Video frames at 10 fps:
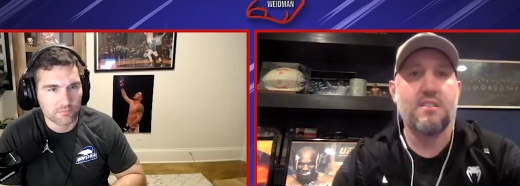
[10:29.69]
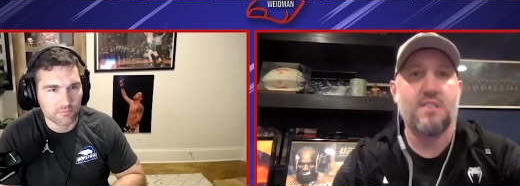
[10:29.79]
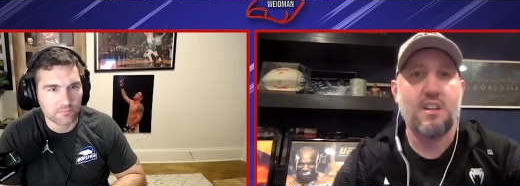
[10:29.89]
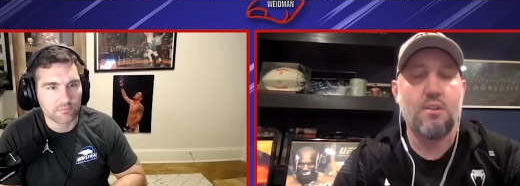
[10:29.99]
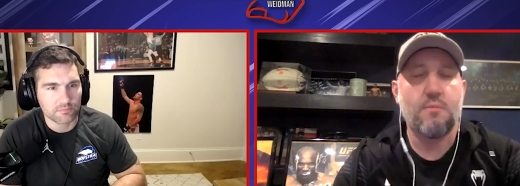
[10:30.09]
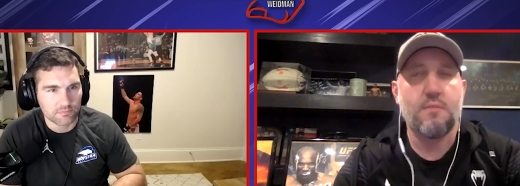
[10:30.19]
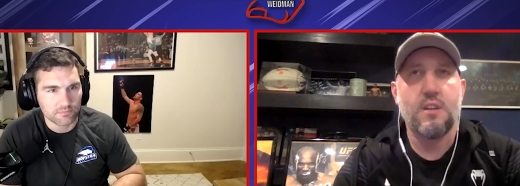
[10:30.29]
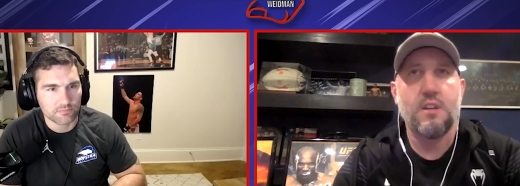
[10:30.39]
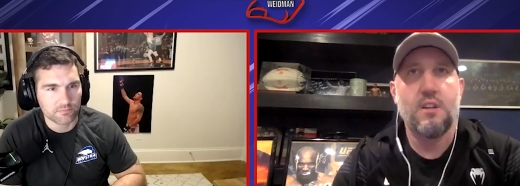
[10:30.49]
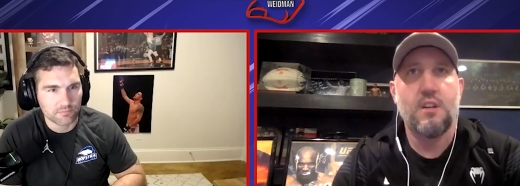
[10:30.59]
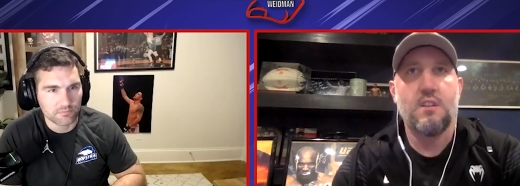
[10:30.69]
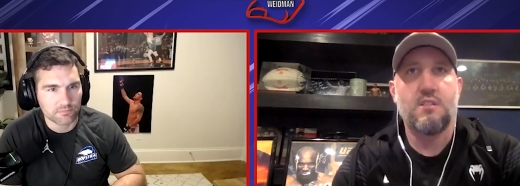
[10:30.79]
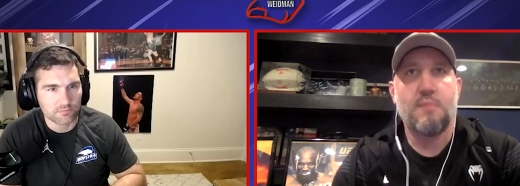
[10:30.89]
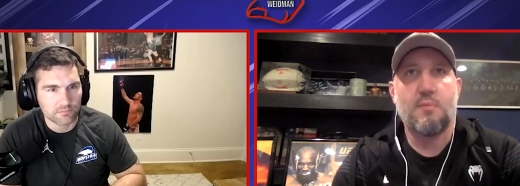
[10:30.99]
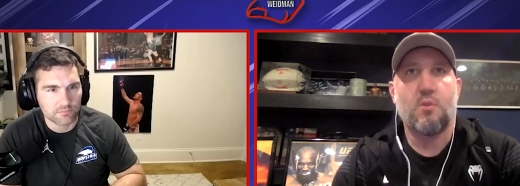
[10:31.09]
Speaker 1: Like you know
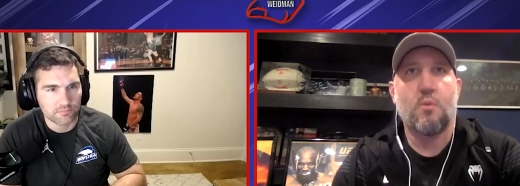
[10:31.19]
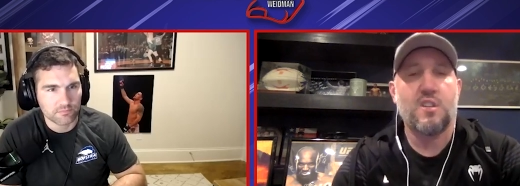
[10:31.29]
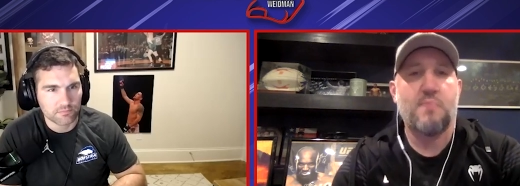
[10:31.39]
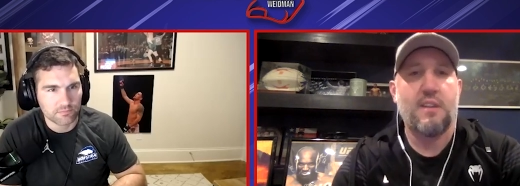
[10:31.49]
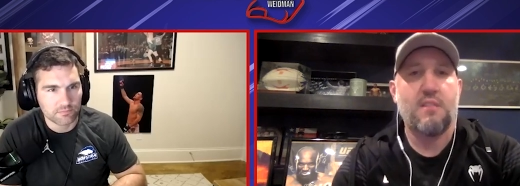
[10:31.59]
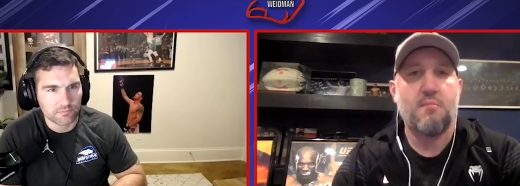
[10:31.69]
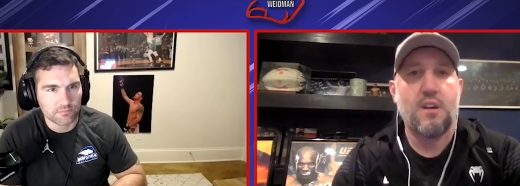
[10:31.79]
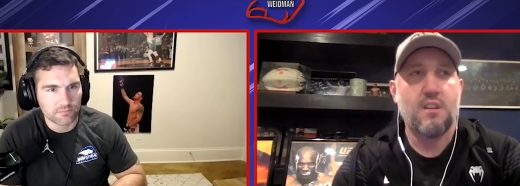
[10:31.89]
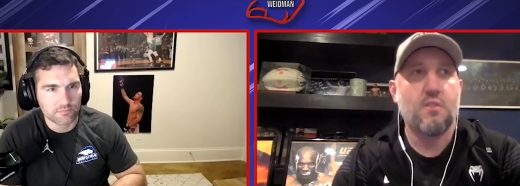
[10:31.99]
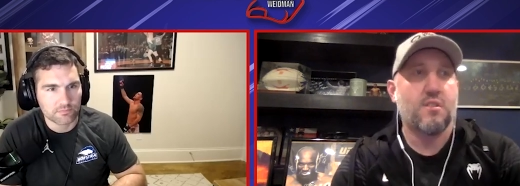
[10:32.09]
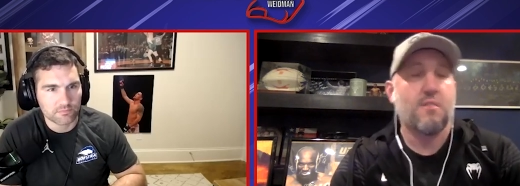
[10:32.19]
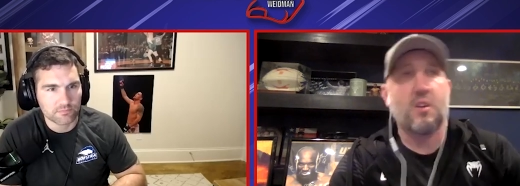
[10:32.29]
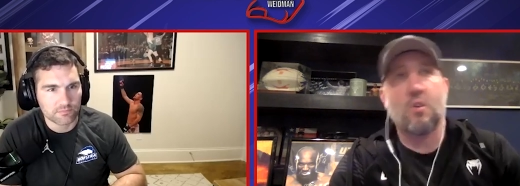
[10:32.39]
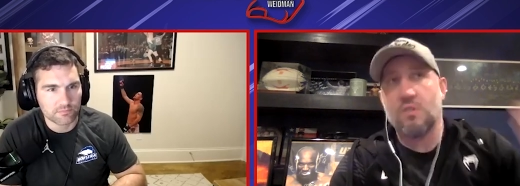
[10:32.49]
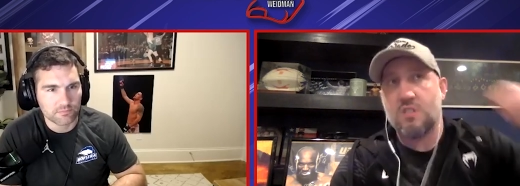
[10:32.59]
some people don't want to spend the money. You know some of the
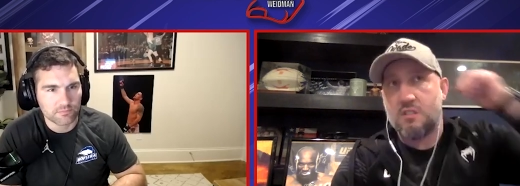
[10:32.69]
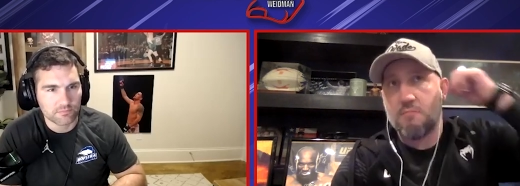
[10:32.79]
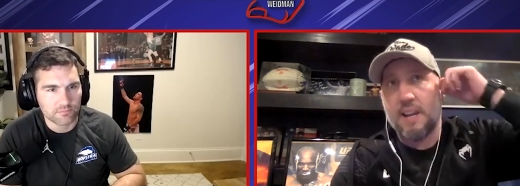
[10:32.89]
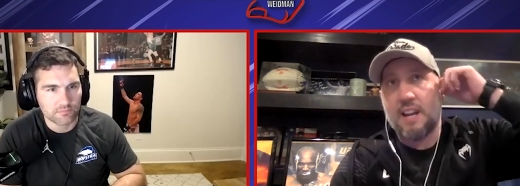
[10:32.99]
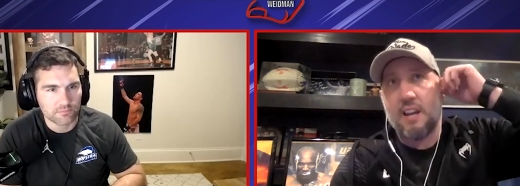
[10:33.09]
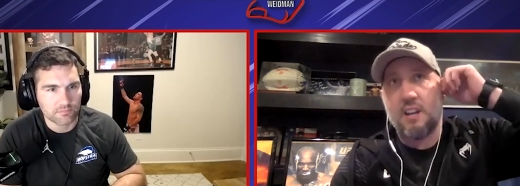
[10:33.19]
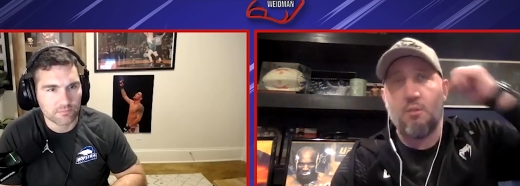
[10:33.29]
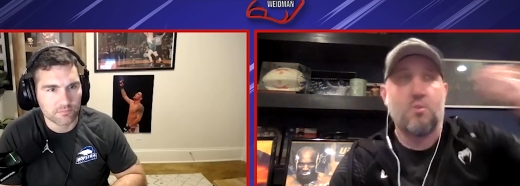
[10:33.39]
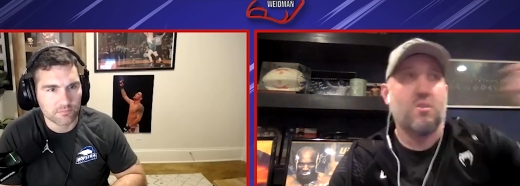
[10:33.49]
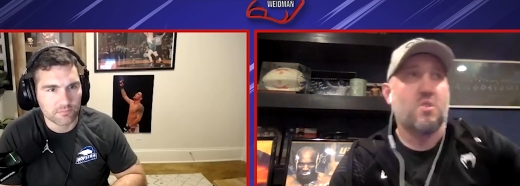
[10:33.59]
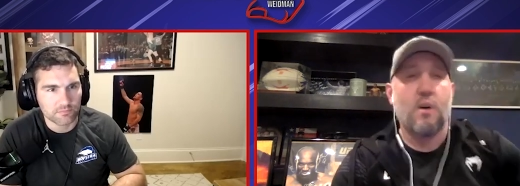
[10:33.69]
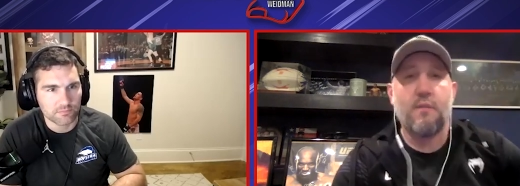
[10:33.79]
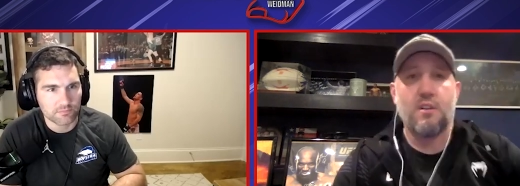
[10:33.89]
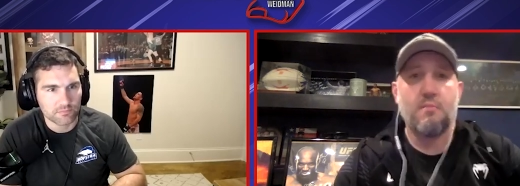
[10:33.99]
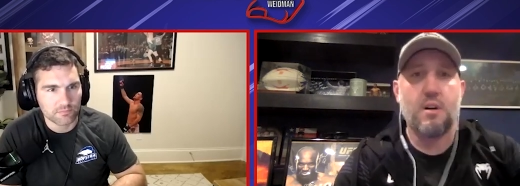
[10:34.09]
courses Mike and I go to are twelve
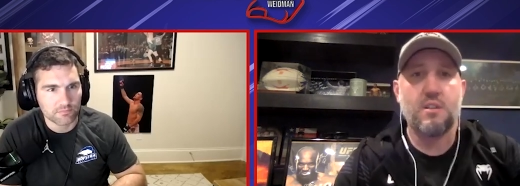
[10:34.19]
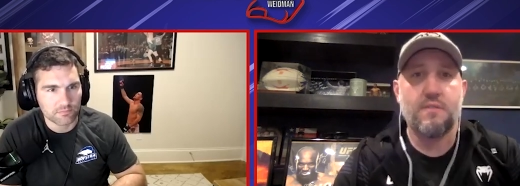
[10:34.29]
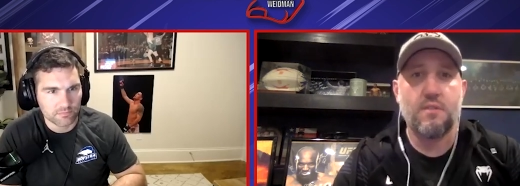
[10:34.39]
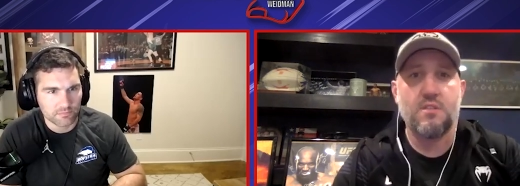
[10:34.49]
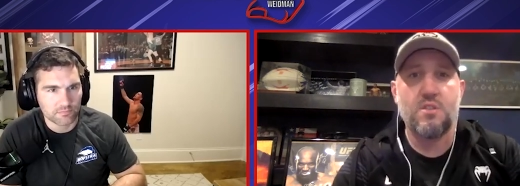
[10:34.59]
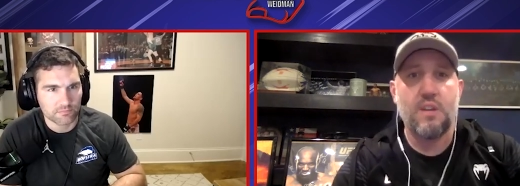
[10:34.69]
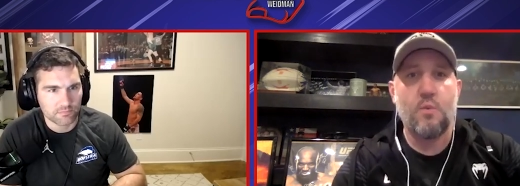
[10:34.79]
hundred bucks for a two day